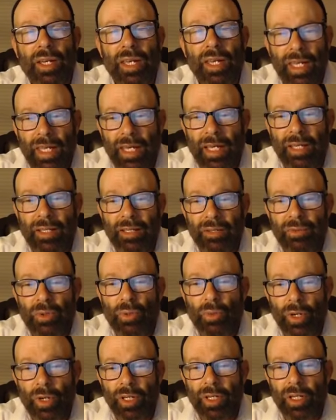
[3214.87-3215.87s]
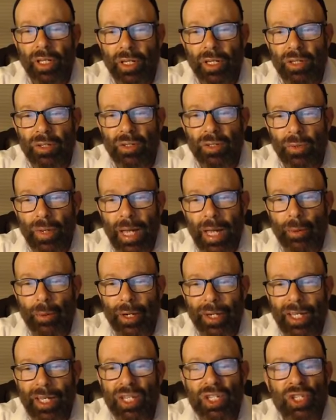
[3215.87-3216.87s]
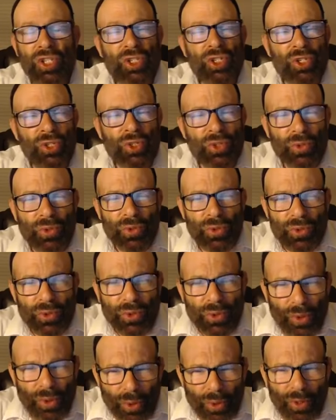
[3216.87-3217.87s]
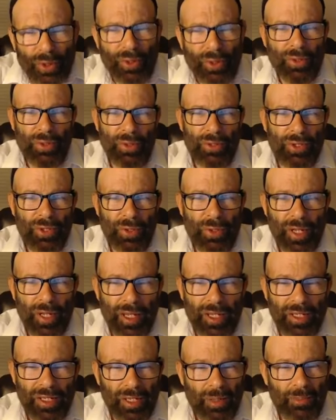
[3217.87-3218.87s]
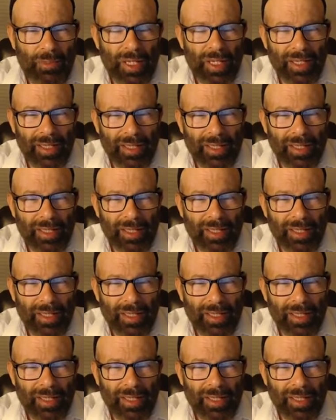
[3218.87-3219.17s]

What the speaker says: And if you want to get into our historical Judaism,